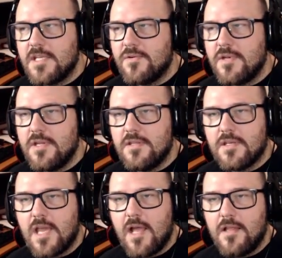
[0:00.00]
enter it in
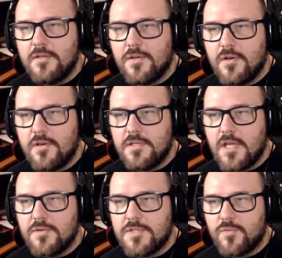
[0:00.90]
the calendar and
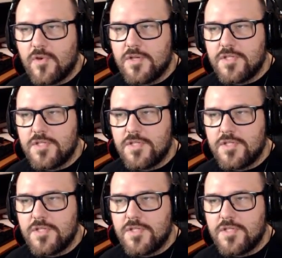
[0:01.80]
dowsing rod,